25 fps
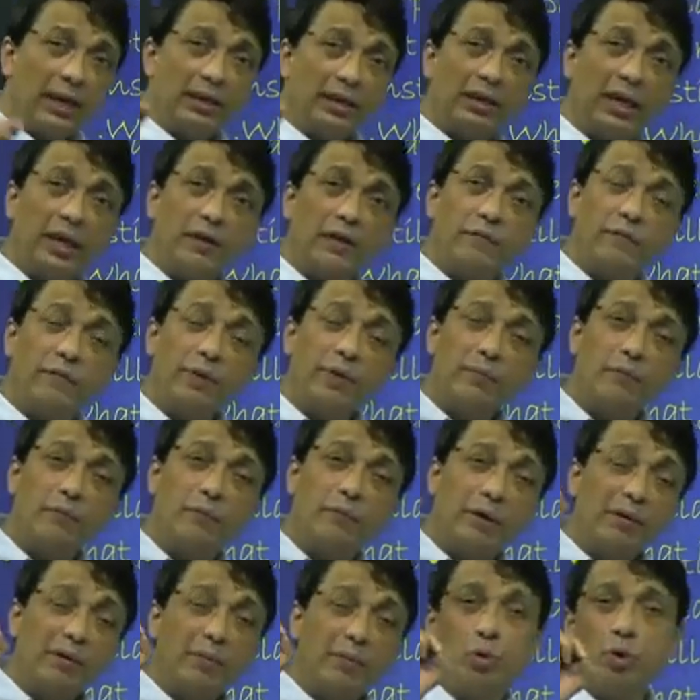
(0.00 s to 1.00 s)
that we,
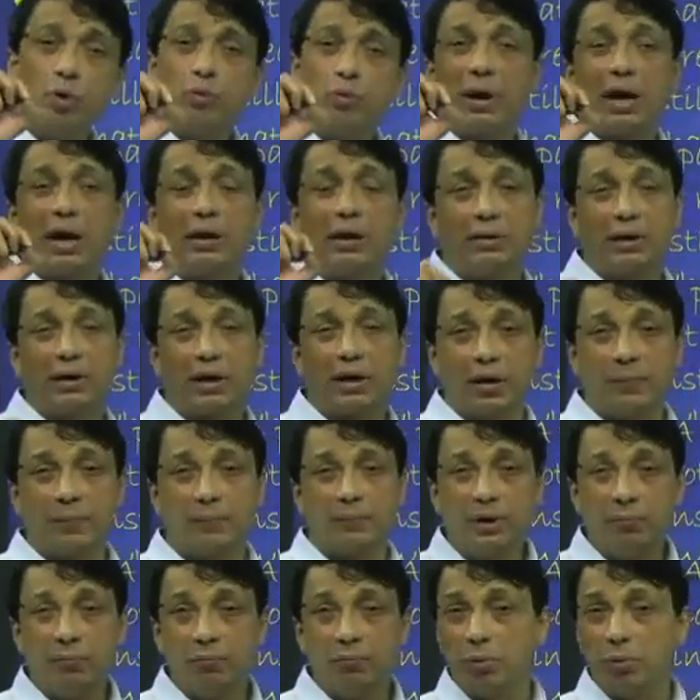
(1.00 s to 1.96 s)
when you put pilocarpine,